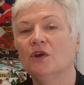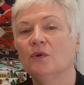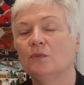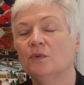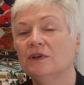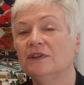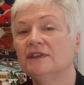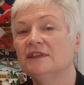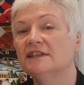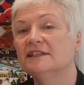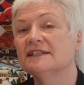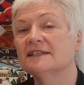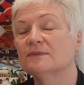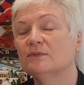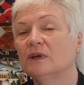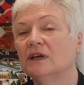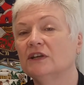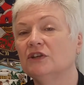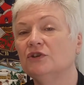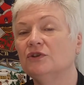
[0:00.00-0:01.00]
With this
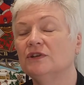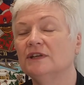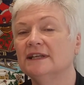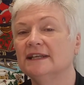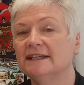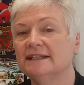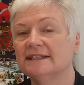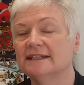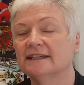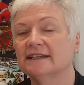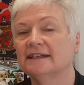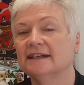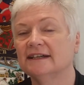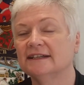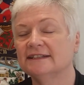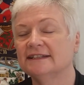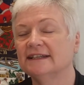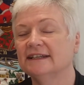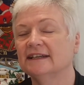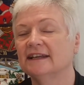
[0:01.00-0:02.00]
one you need to
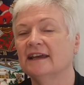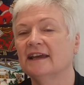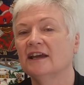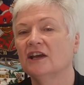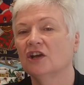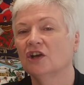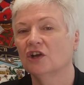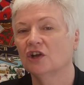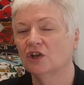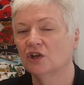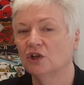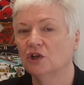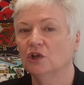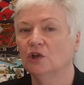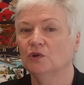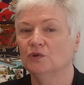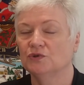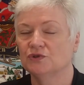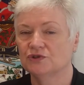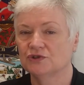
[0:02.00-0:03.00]
cut it
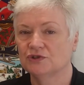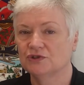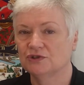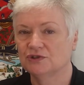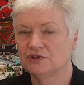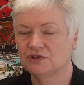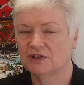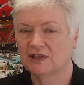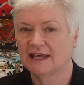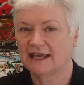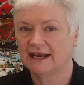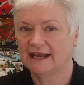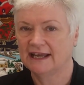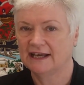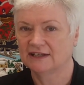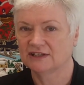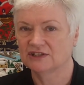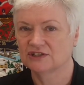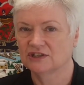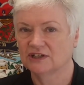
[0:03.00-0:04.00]
close to that
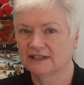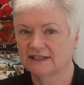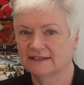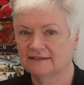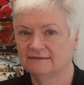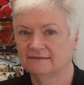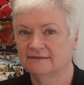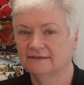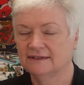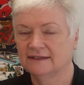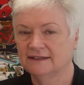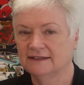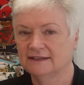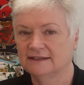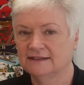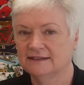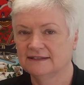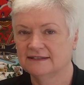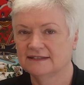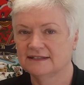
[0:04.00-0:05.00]
outside
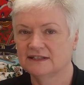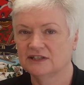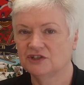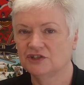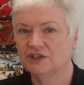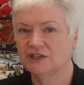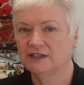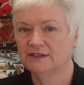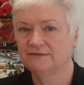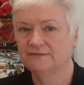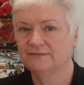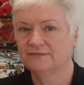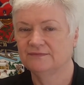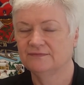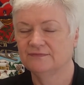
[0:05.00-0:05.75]
stitching,